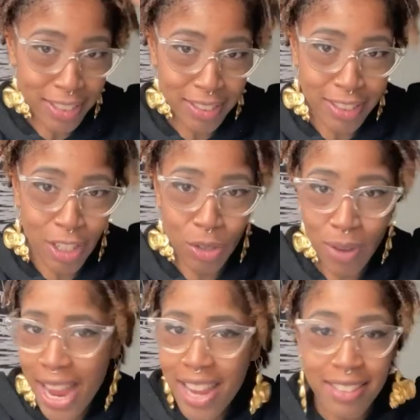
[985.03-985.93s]
the
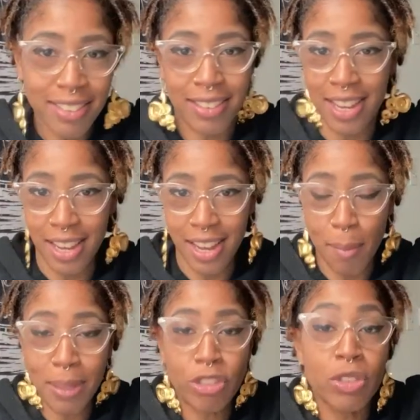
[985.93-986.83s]
grays is here.
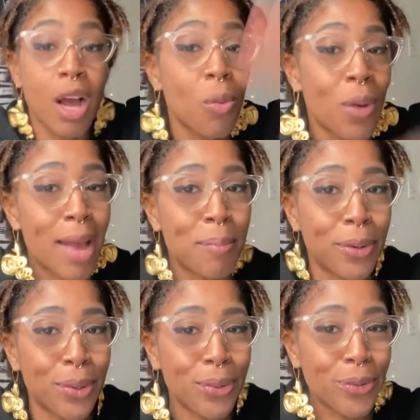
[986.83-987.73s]
But you know what,
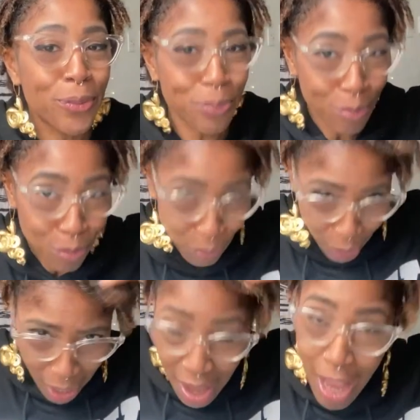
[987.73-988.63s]
boo?
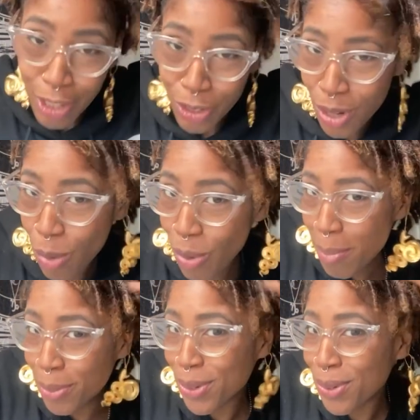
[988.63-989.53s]
I'm
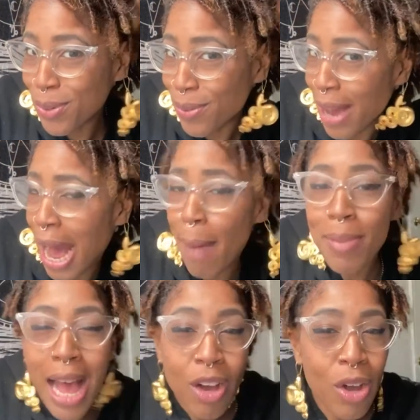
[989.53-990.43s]

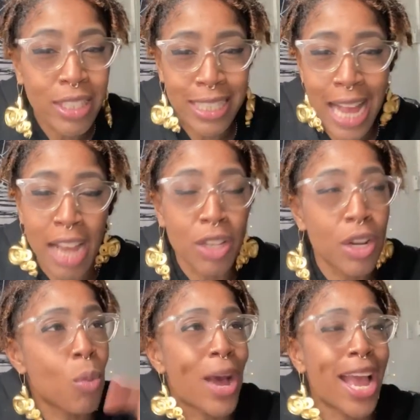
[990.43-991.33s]
not going to say, you
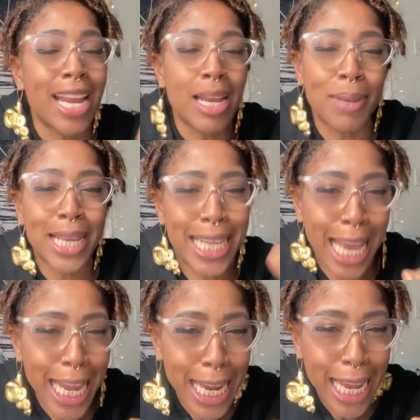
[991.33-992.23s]
know what? In the
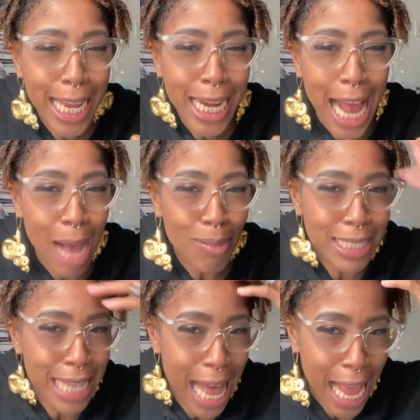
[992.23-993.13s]
beginning, I
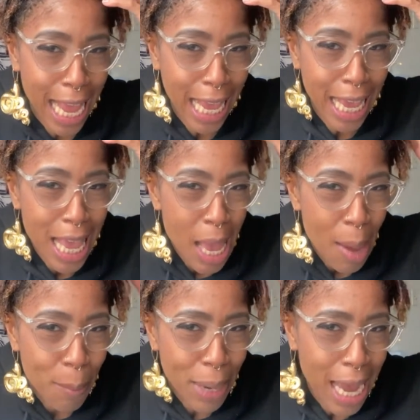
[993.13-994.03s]
was like,
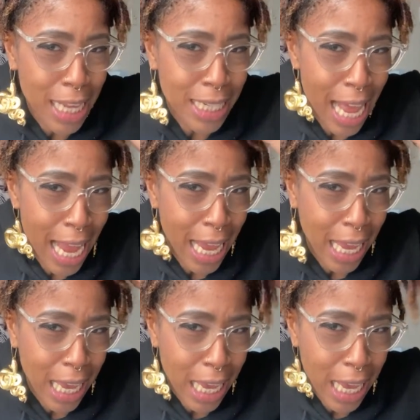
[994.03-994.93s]
but
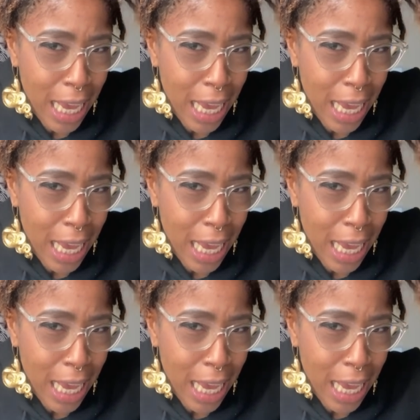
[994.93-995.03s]
like,